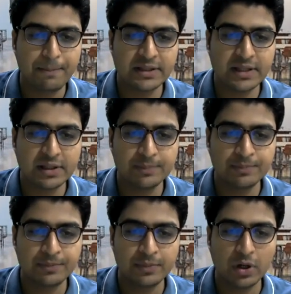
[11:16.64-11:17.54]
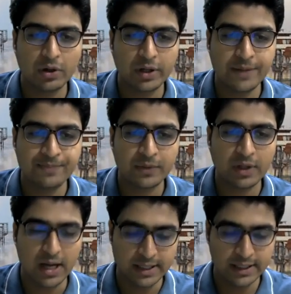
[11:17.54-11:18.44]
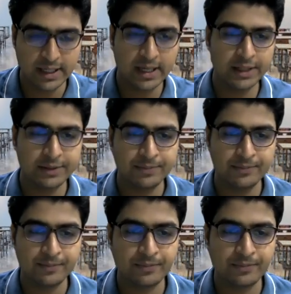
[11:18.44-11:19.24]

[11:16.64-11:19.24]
pick this up. Okay, I can